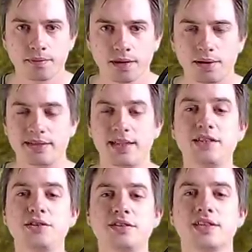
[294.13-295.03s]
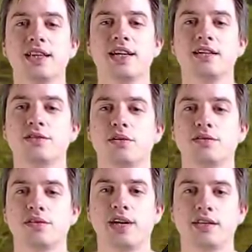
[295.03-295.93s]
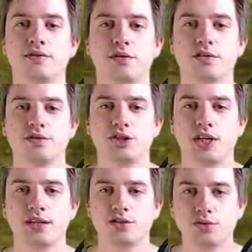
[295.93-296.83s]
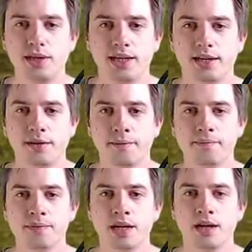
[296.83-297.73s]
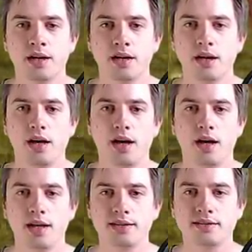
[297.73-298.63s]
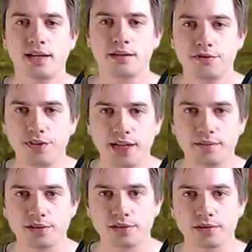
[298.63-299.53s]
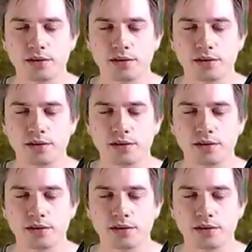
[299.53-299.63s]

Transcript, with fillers: But interestingly is also that, of course, the giant swing uh, is ten frames.